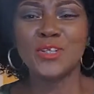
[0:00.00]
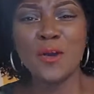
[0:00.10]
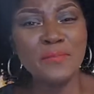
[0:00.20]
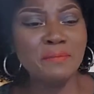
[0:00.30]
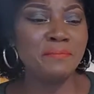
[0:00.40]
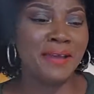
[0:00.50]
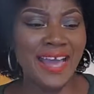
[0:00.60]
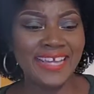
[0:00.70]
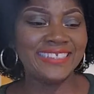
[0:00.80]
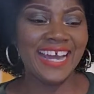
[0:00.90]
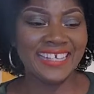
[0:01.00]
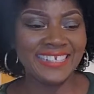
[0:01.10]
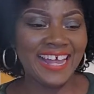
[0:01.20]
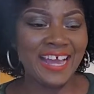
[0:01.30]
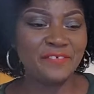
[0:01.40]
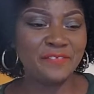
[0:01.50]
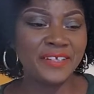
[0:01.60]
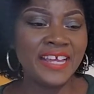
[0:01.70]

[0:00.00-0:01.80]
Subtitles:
don't be mad at life.